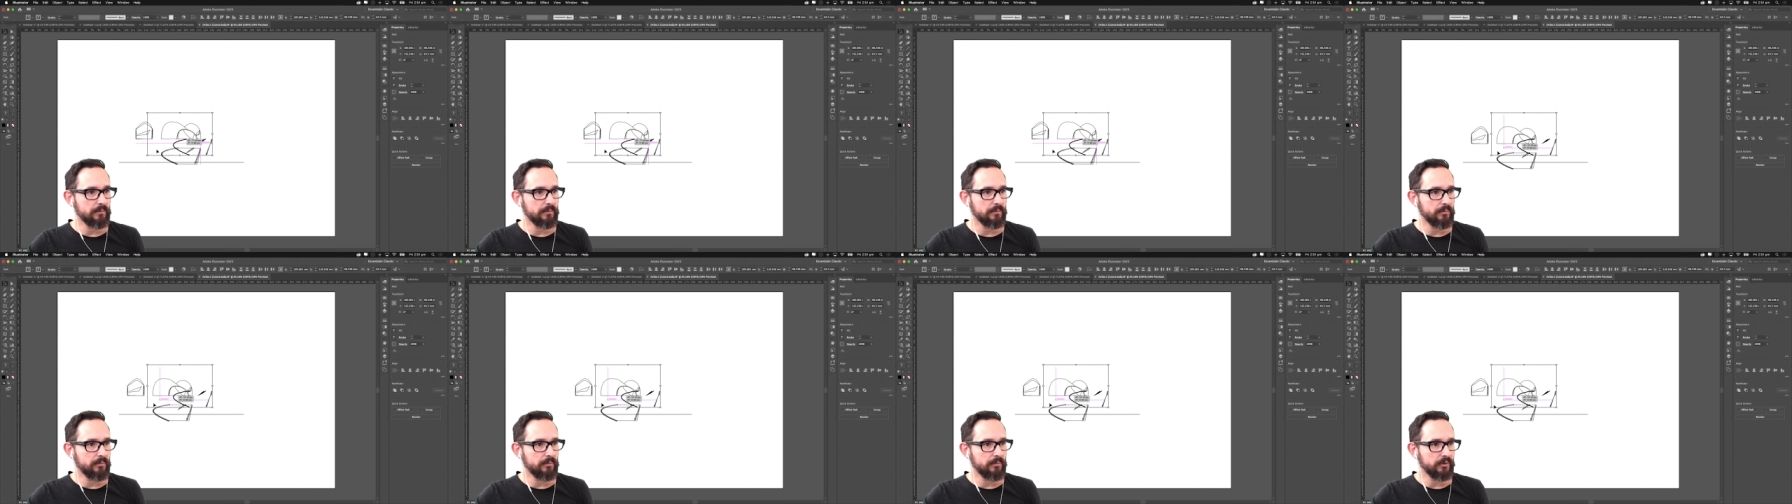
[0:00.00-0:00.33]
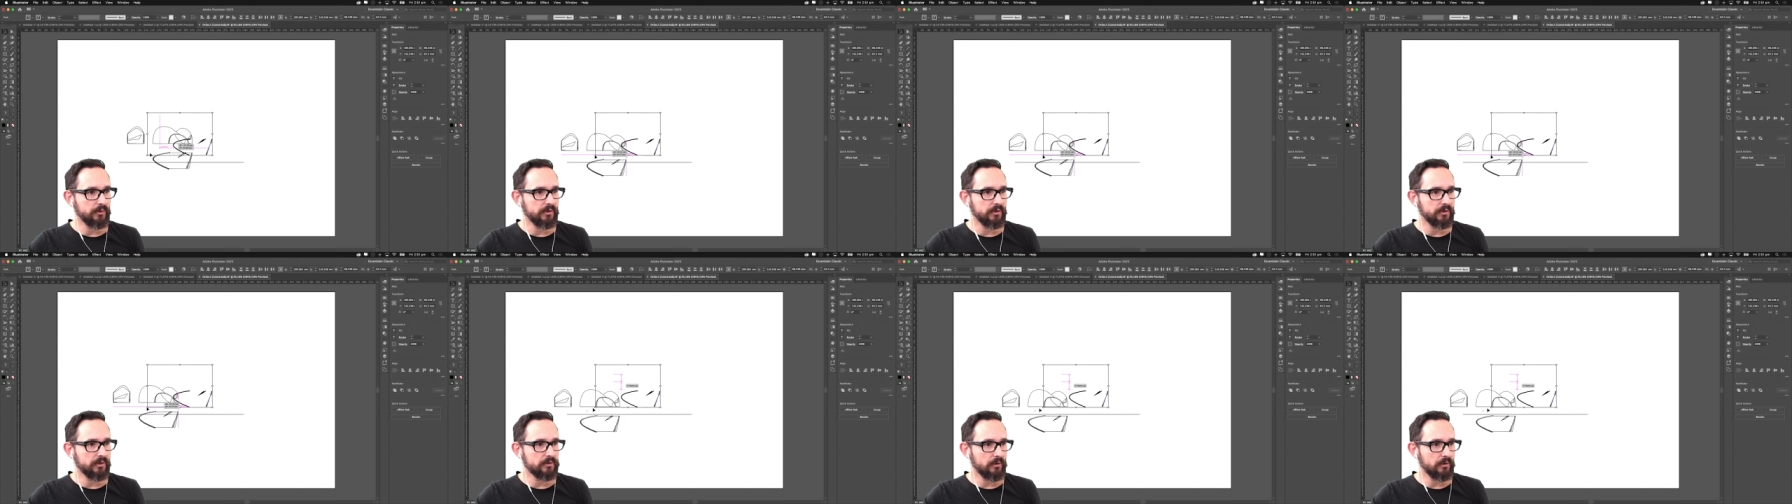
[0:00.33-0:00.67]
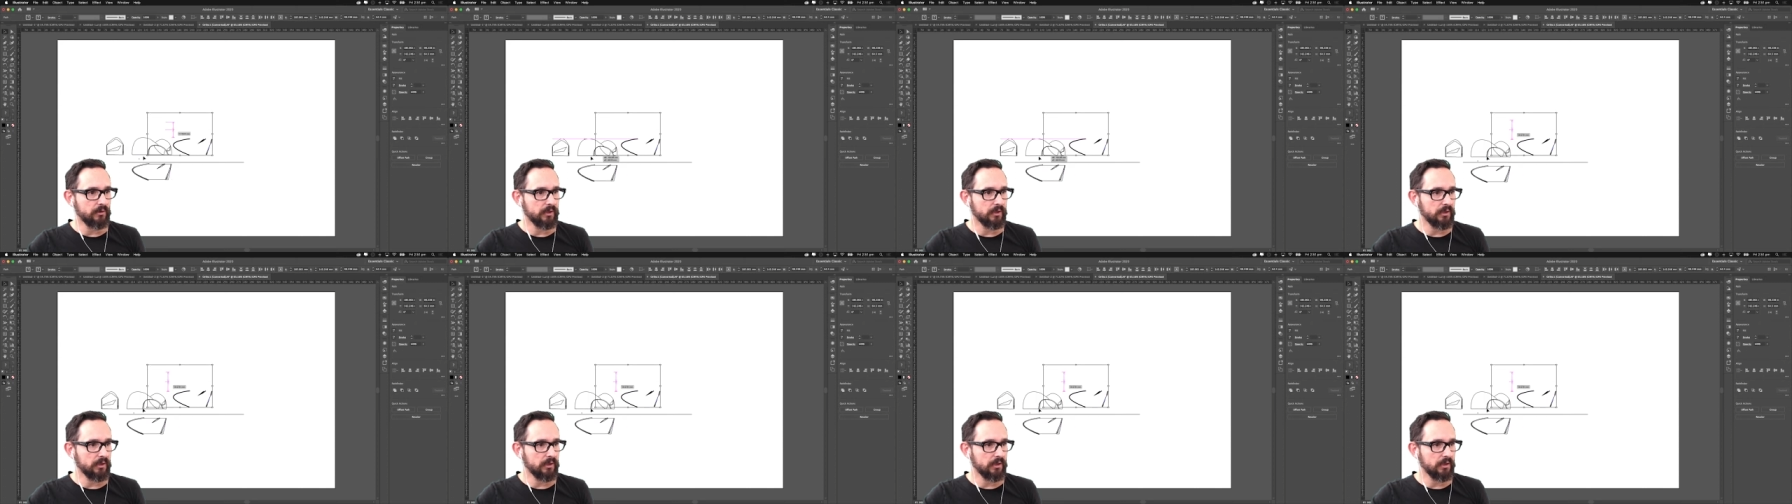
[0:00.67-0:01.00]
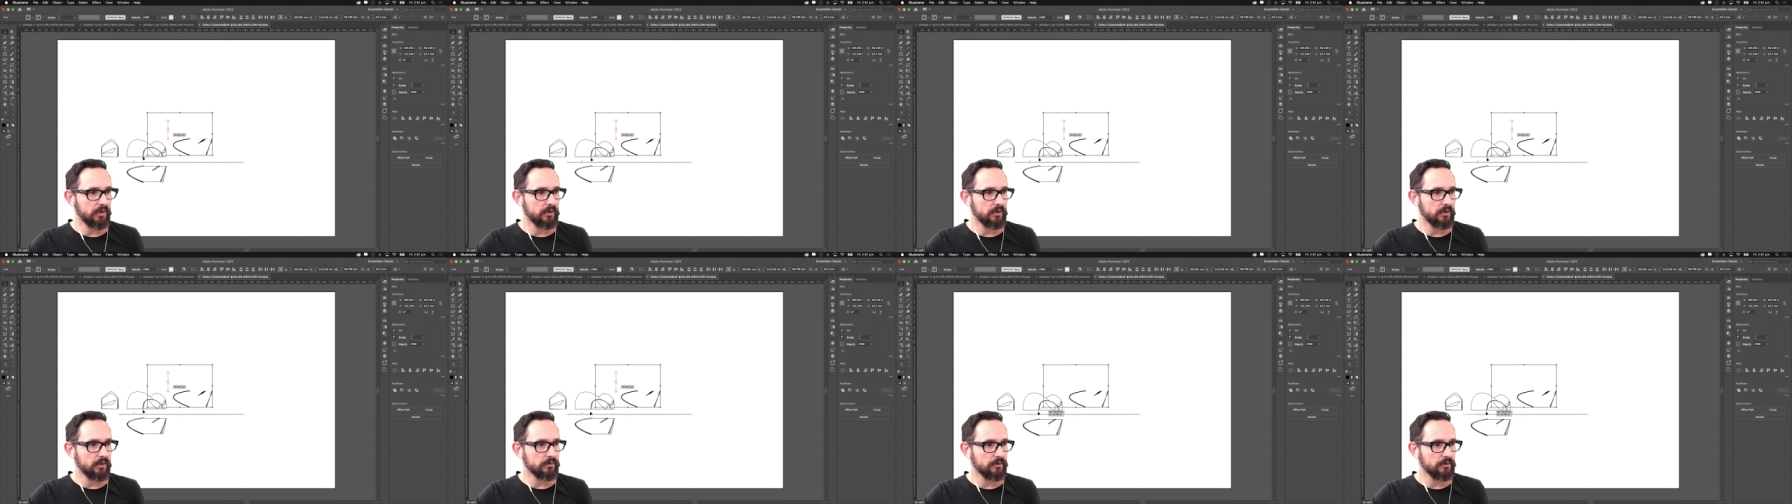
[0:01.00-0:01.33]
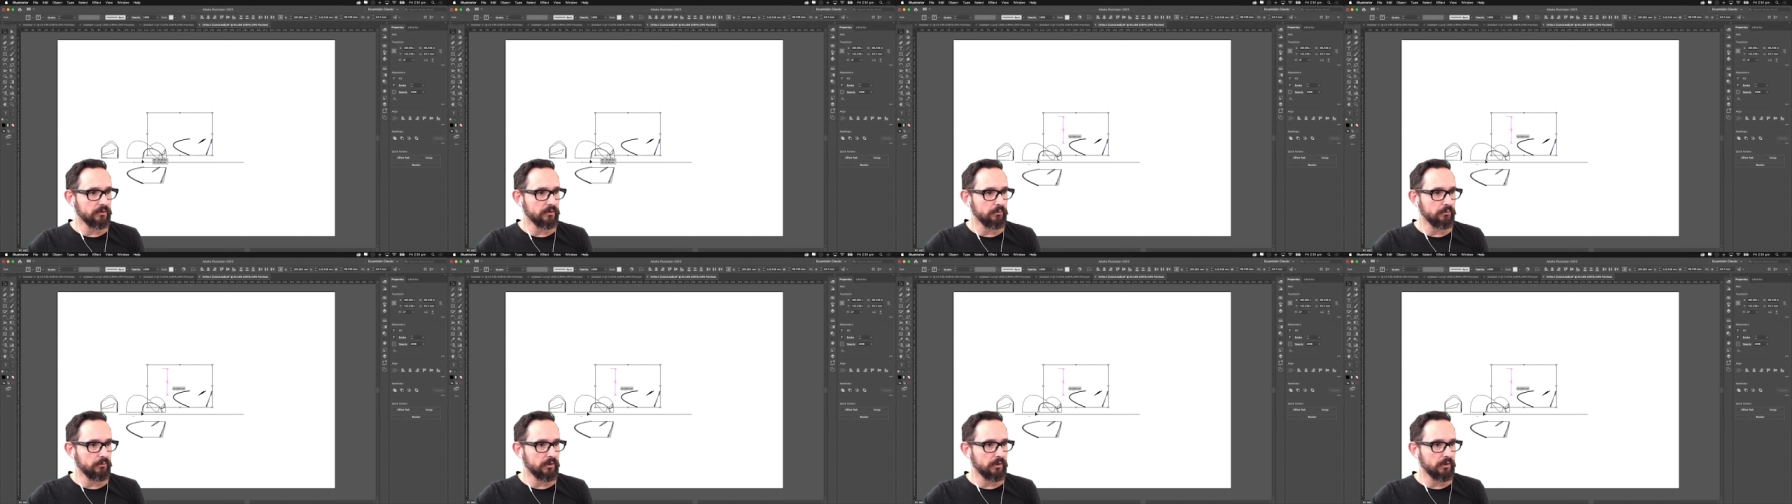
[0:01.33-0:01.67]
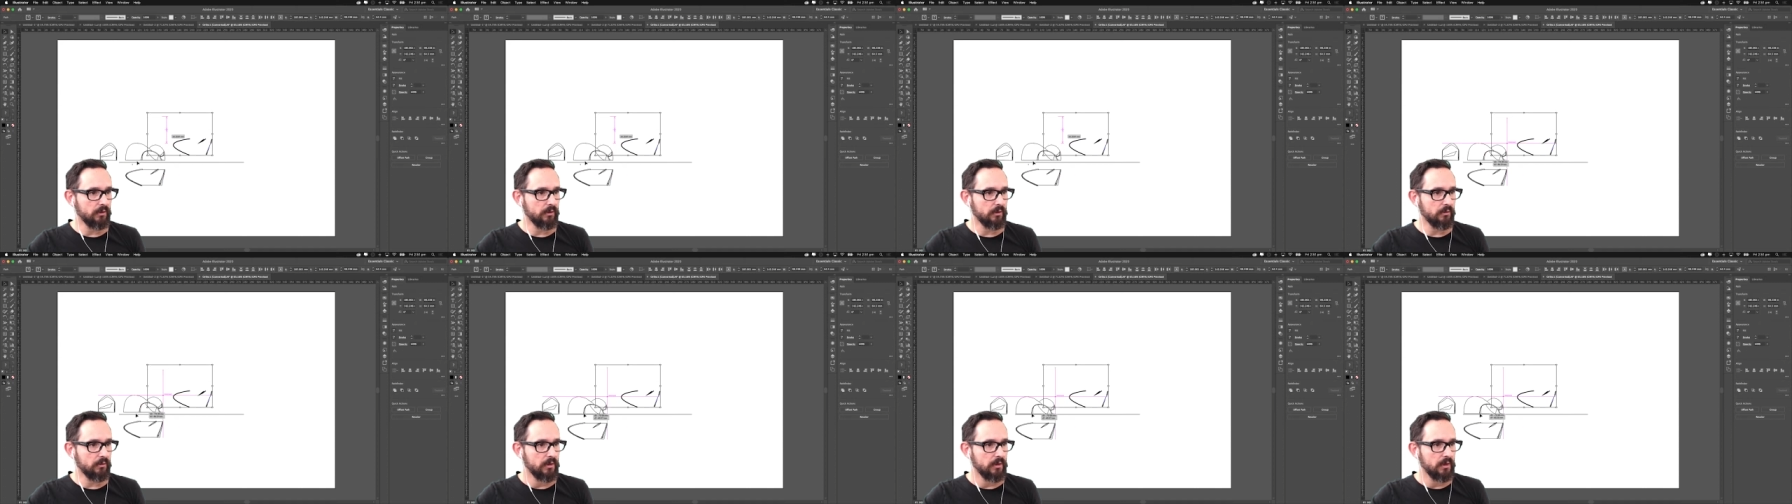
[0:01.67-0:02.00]
put the drawing here, so we
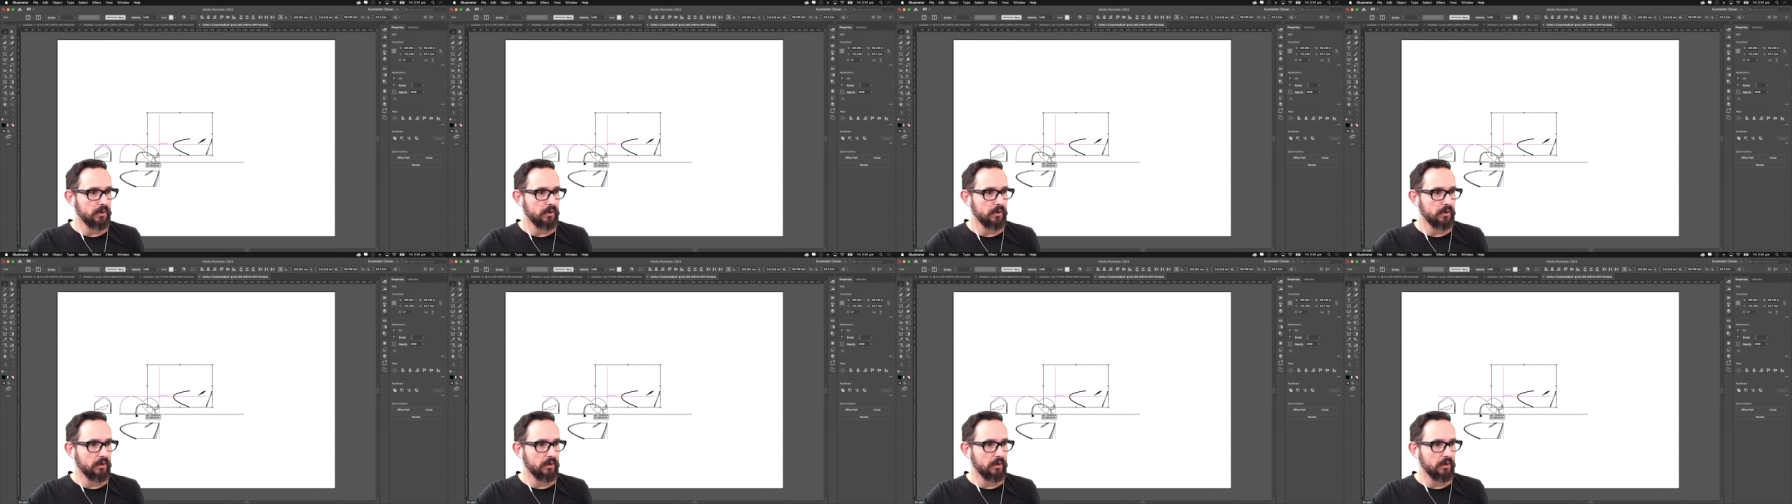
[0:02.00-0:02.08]
know